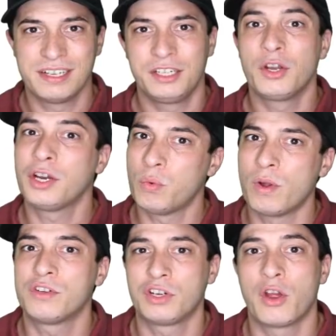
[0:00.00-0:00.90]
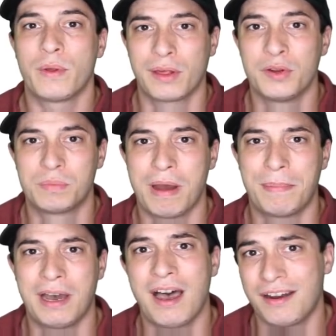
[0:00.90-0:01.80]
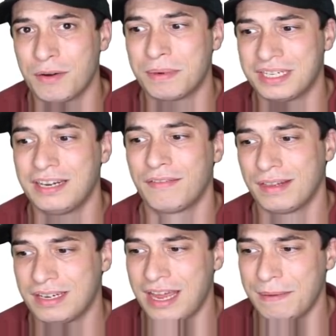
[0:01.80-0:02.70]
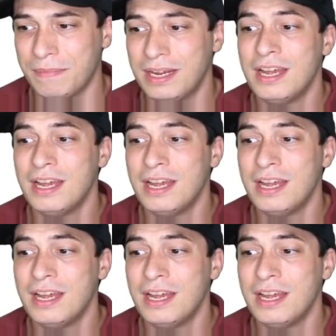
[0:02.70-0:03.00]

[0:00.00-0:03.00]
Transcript: you're going to want to go with Hostpapa 100% of the time.